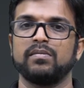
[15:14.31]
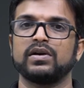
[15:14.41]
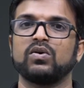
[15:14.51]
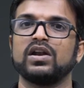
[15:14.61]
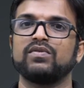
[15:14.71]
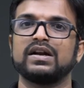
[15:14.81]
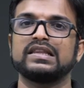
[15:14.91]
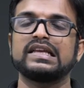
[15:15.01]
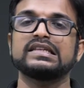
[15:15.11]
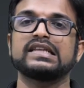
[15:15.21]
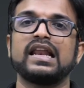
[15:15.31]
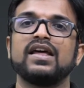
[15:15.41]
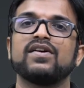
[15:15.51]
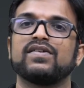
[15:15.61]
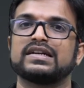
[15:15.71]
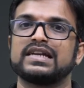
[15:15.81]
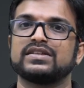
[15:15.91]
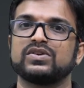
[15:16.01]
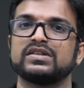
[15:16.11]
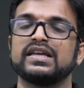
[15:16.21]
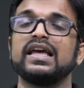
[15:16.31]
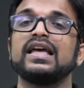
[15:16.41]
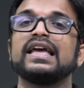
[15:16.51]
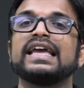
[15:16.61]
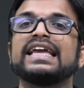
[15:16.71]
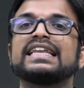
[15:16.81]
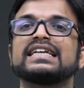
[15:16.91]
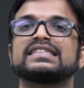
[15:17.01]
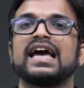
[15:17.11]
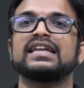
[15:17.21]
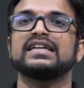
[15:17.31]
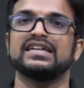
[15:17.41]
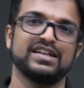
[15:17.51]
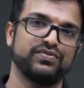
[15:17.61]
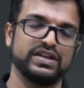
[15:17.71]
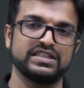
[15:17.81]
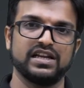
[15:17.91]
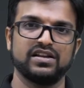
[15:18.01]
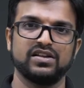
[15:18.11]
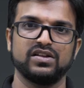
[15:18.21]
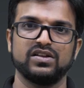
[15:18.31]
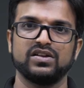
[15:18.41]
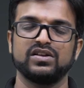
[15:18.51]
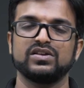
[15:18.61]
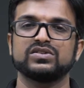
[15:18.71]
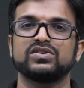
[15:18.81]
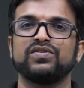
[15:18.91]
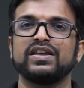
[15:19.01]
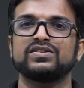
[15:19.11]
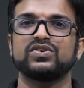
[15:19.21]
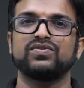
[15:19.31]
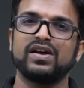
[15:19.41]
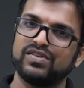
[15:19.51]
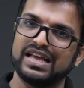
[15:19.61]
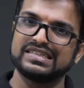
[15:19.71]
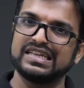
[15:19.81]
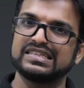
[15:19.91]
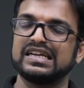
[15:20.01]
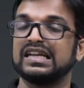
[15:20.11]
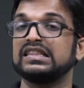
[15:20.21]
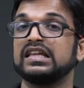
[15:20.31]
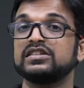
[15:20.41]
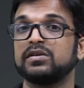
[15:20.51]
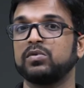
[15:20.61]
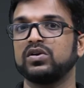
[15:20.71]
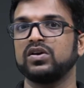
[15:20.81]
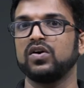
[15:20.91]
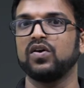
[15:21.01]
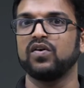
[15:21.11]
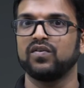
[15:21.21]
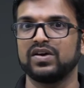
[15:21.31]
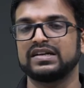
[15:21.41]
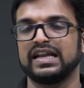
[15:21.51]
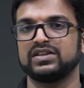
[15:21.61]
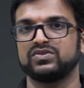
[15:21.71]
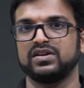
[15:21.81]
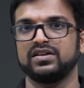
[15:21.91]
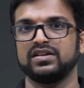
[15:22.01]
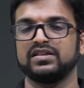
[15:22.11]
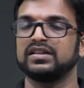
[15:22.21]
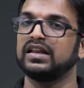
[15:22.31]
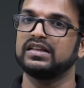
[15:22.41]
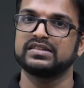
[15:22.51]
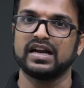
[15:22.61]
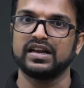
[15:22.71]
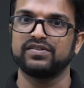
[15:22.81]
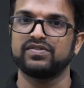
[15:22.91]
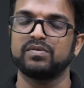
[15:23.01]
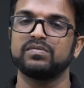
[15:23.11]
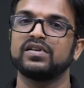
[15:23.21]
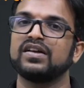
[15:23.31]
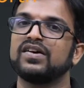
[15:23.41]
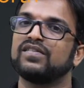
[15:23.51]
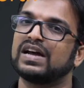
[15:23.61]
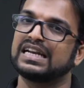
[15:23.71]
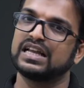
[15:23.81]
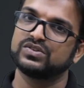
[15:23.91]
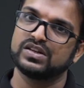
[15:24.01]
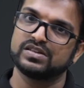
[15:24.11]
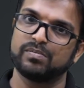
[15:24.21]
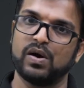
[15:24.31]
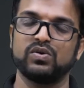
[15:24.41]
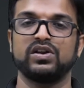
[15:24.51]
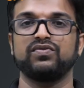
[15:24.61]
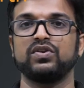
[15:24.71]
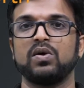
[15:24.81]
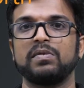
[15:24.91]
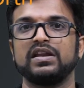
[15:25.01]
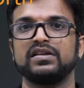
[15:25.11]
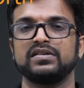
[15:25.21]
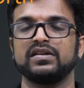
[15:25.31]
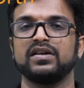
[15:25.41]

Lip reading: But only one thing is that work transfer is a inexact differential. So far we have seen certain things about work transfer. That is, starting from work transfer is a boundary phenomenon,